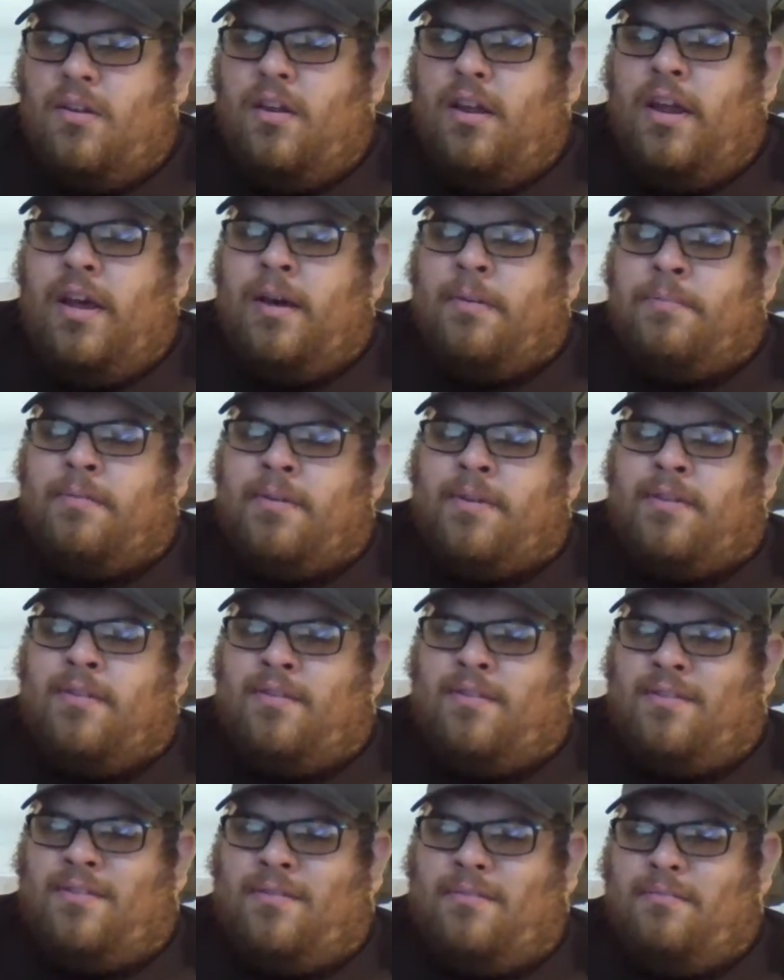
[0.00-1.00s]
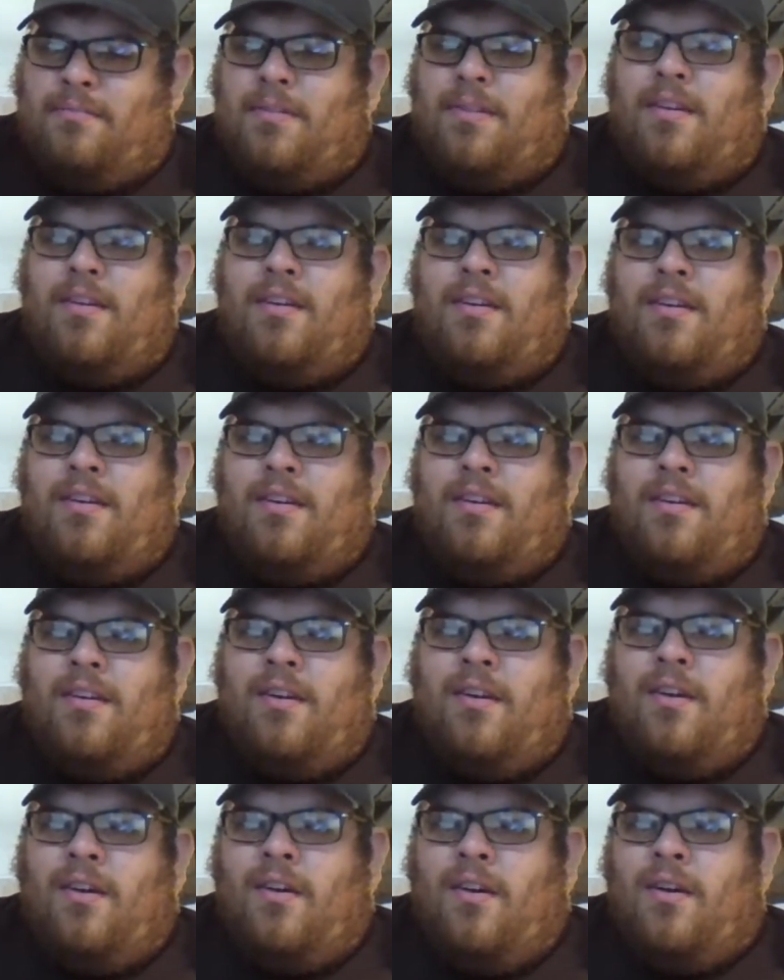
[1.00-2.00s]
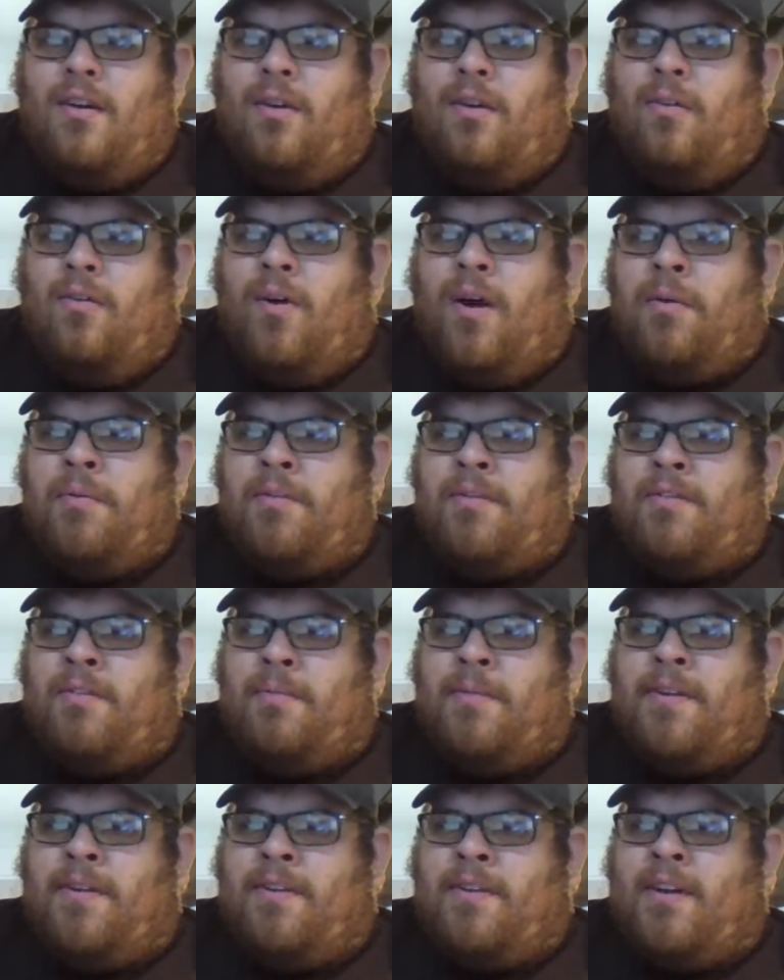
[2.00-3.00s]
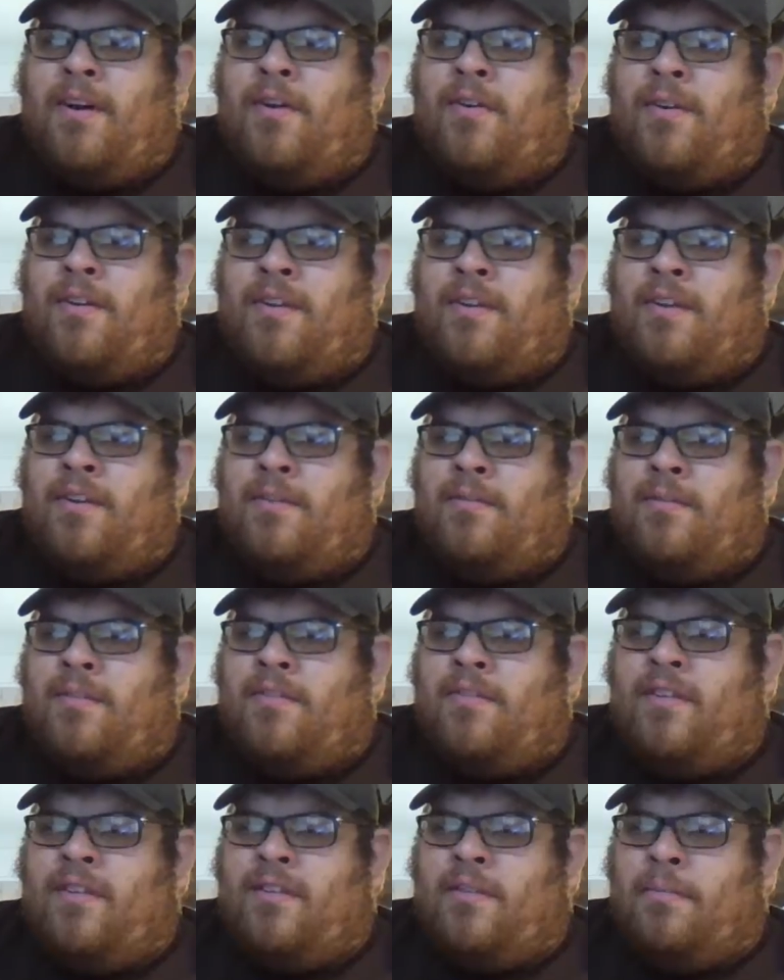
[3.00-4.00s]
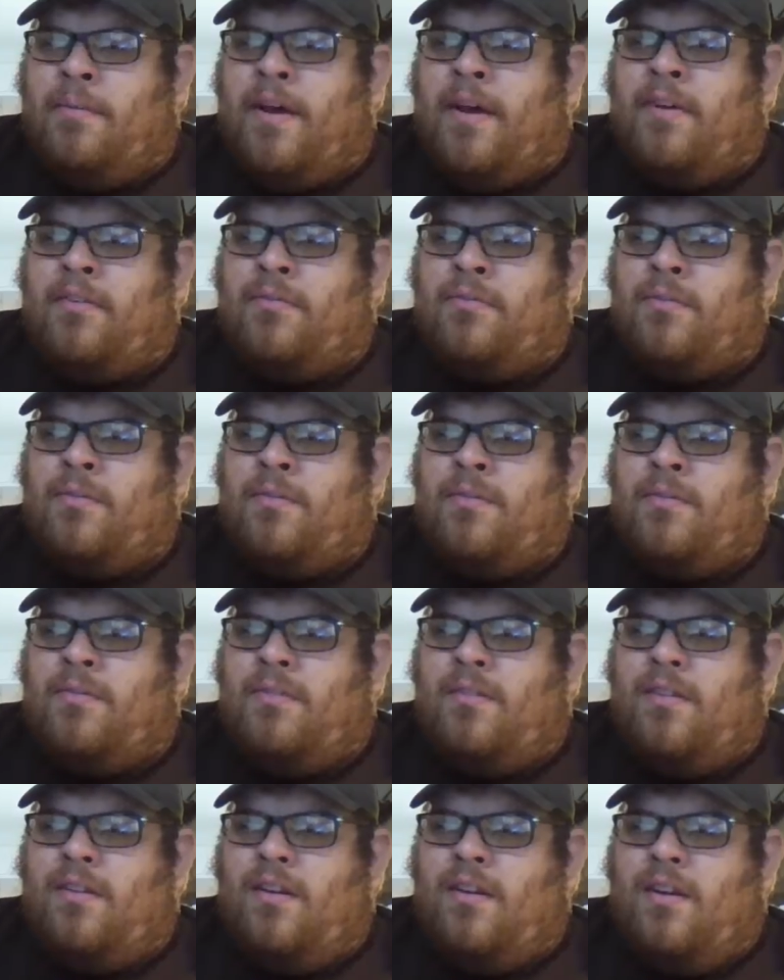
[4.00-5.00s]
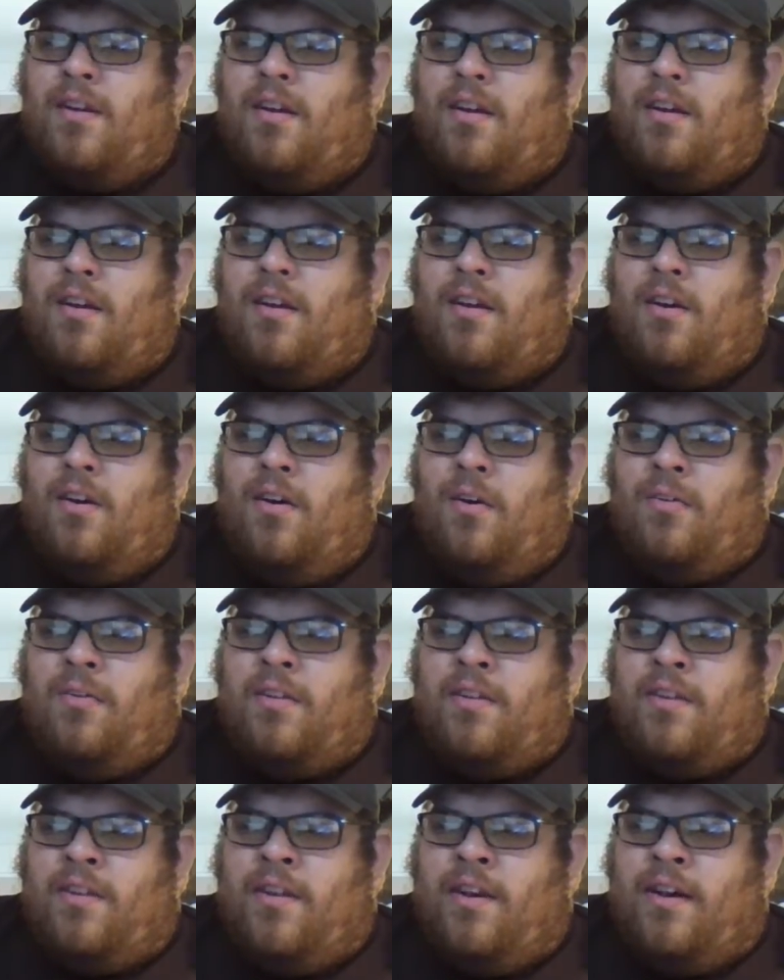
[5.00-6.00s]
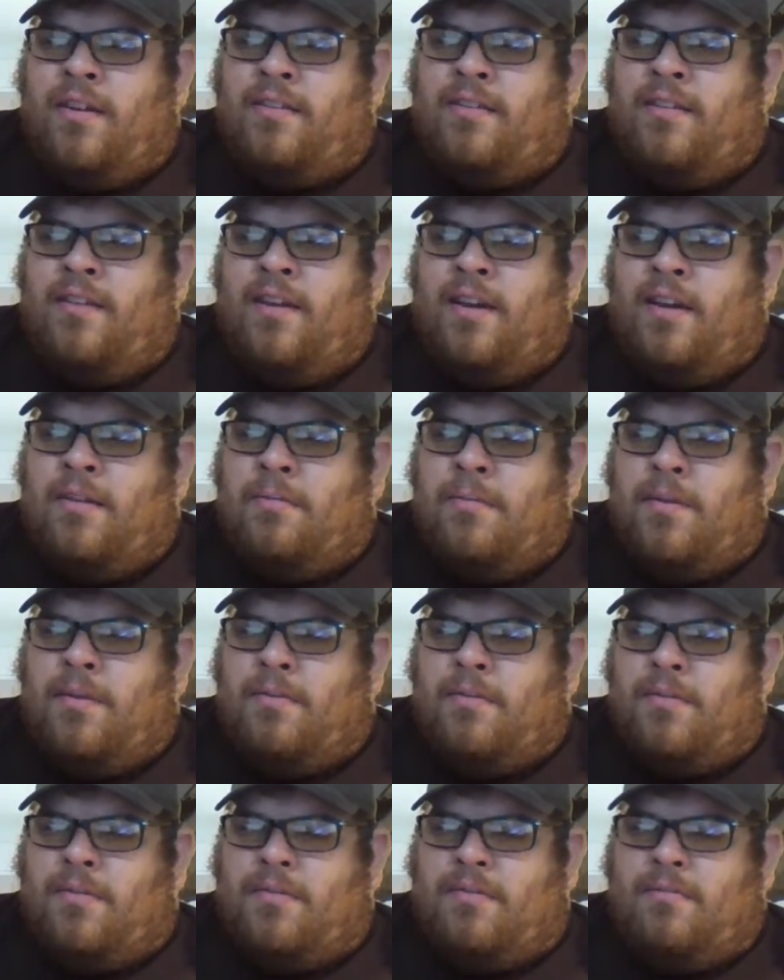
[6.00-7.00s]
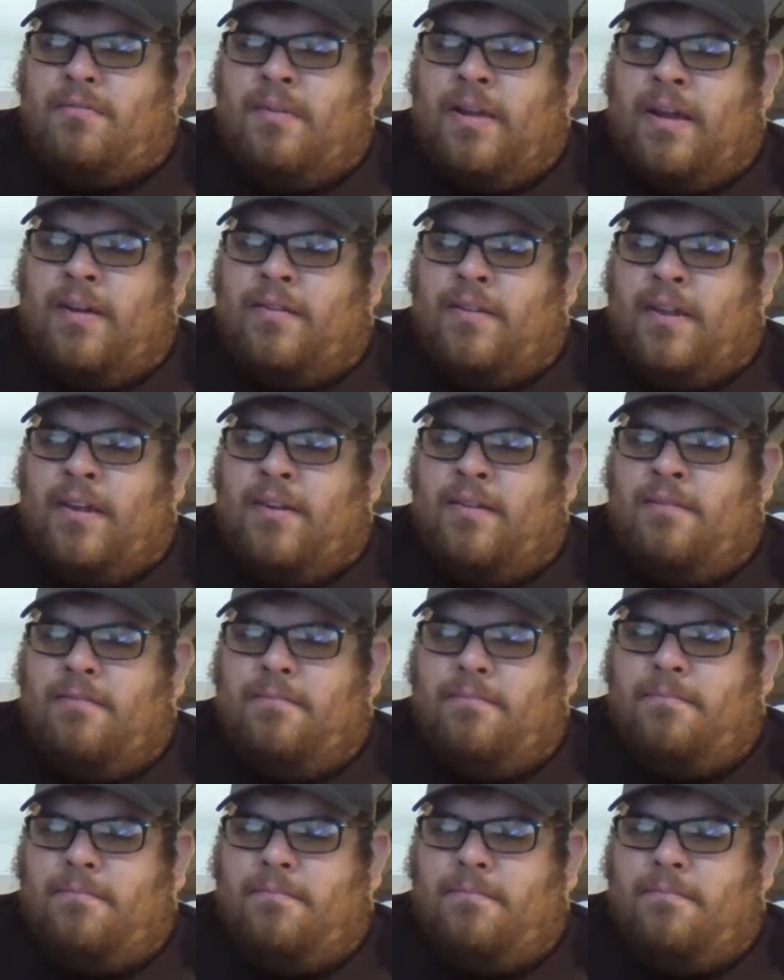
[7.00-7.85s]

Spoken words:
app, because why would somebody in accounting need to reset the password? Only the IT admin would have that.